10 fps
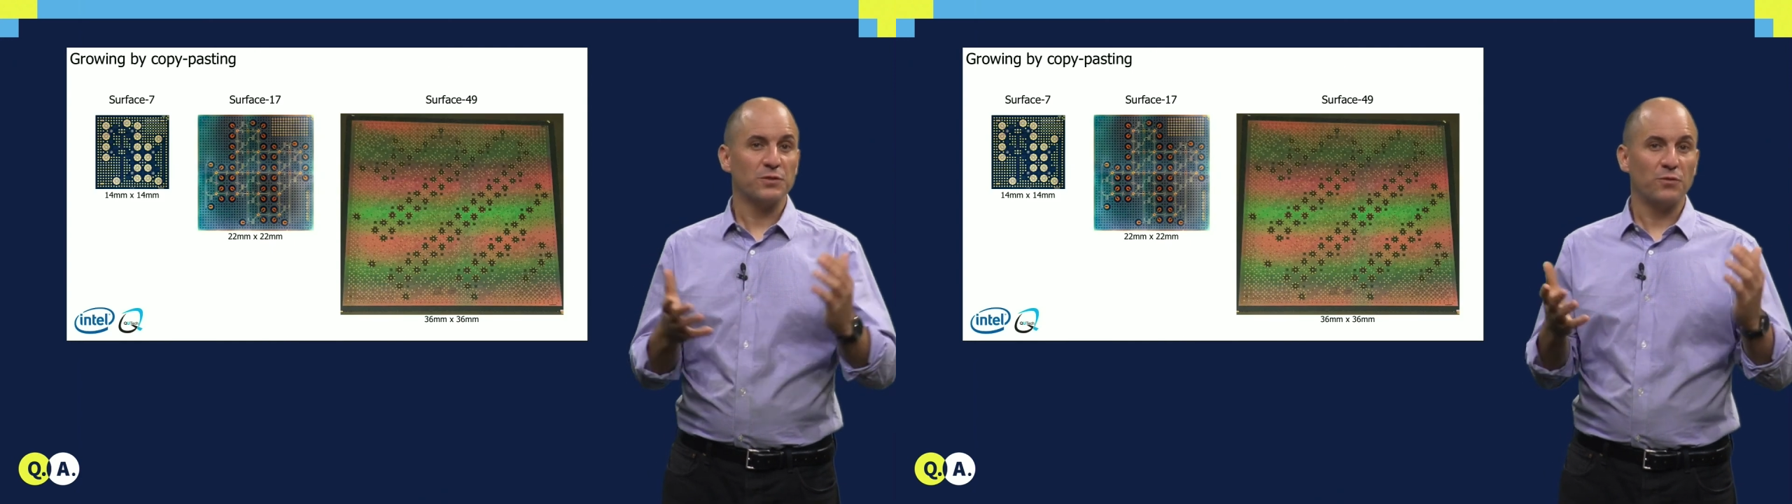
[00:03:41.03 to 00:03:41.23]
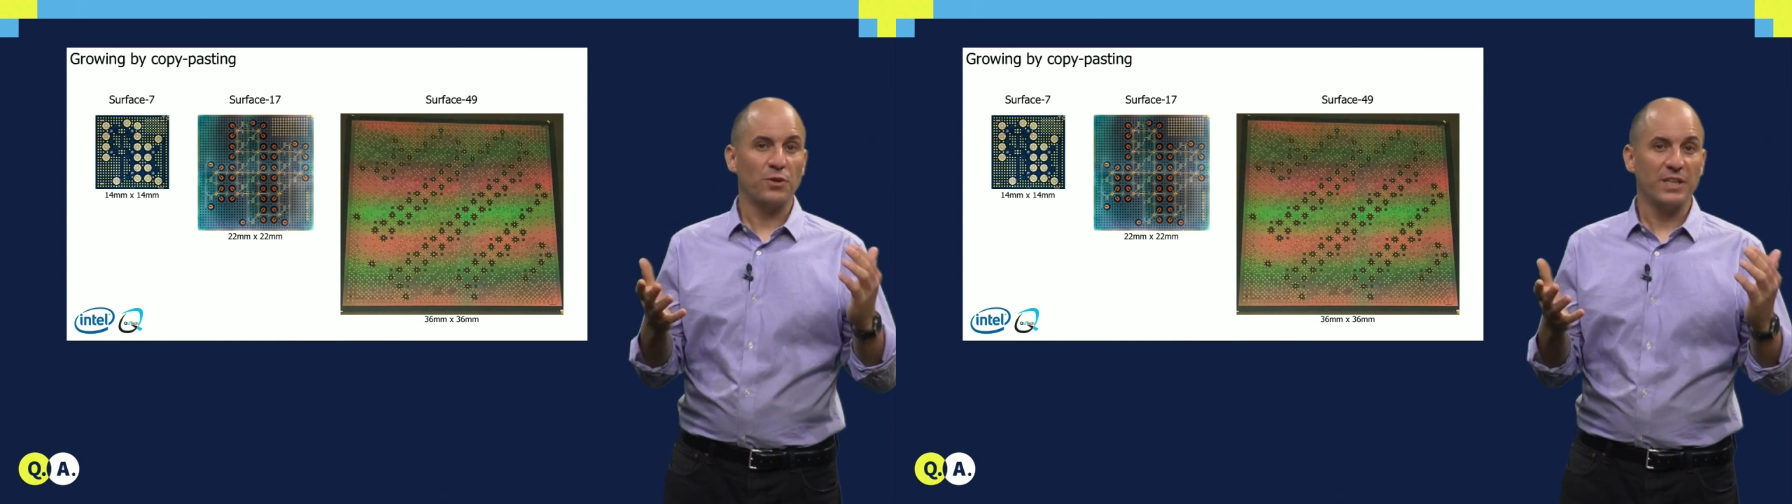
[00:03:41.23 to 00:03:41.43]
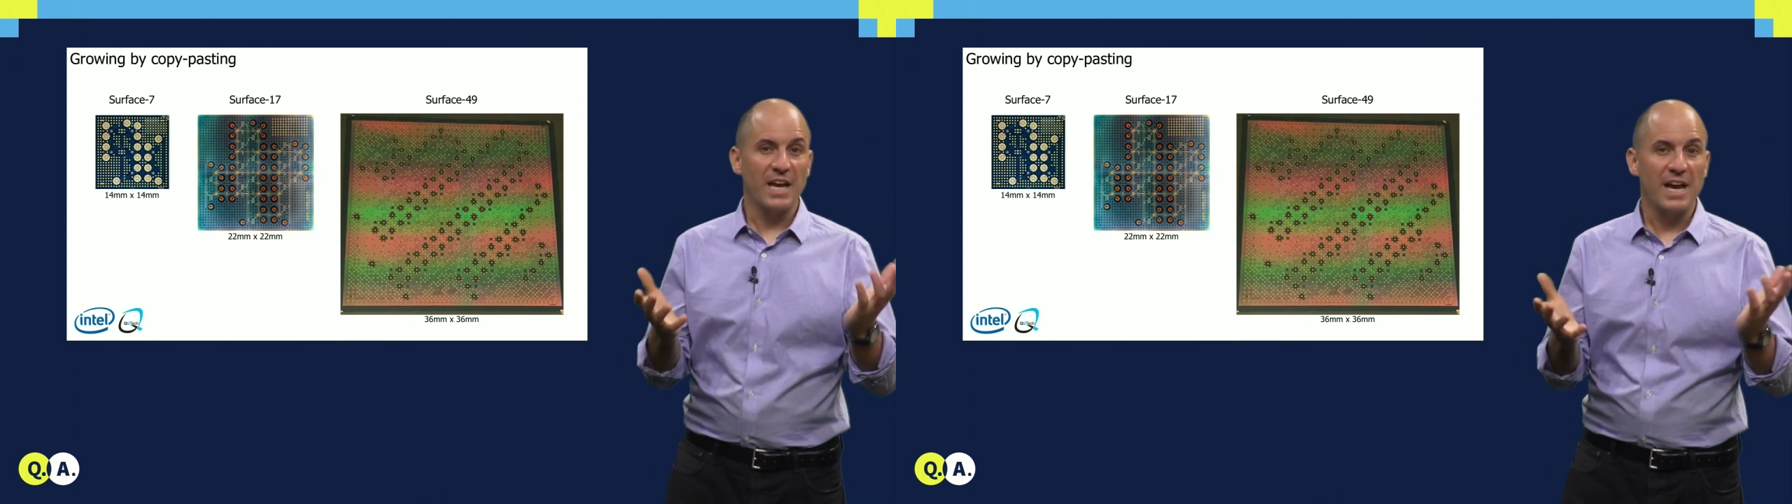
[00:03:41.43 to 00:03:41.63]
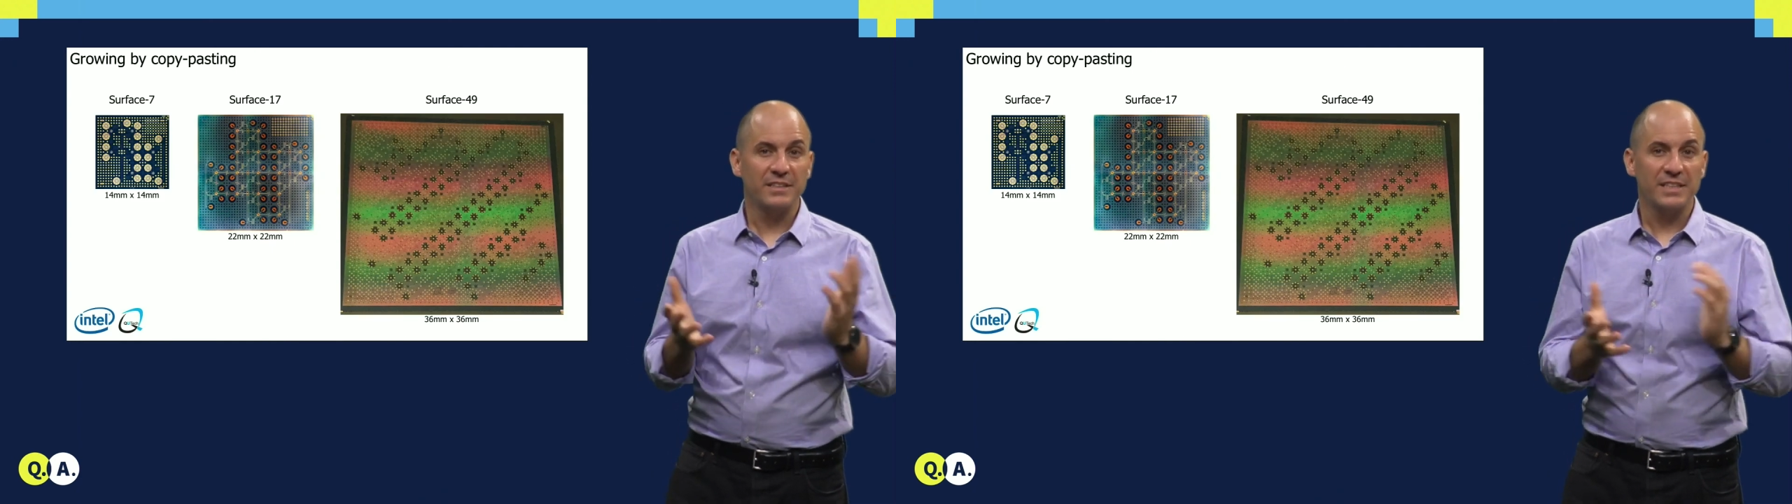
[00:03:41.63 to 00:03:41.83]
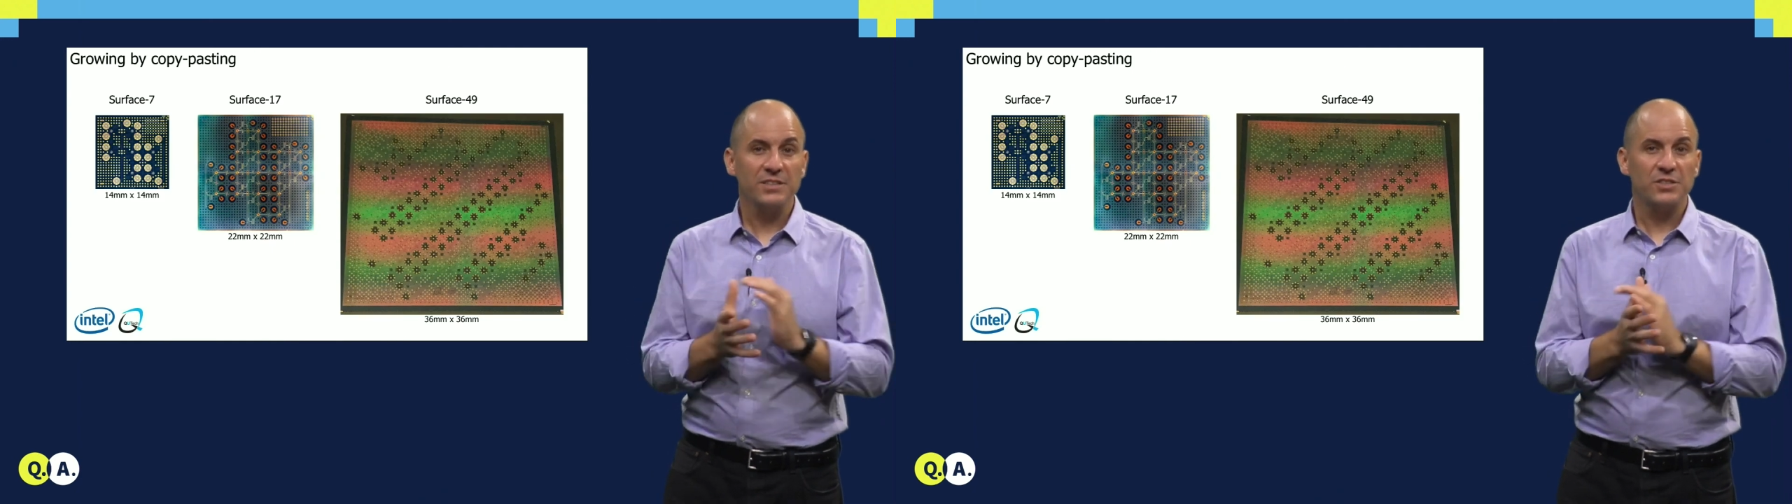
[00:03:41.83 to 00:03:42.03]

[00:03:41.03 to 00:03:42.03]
49 test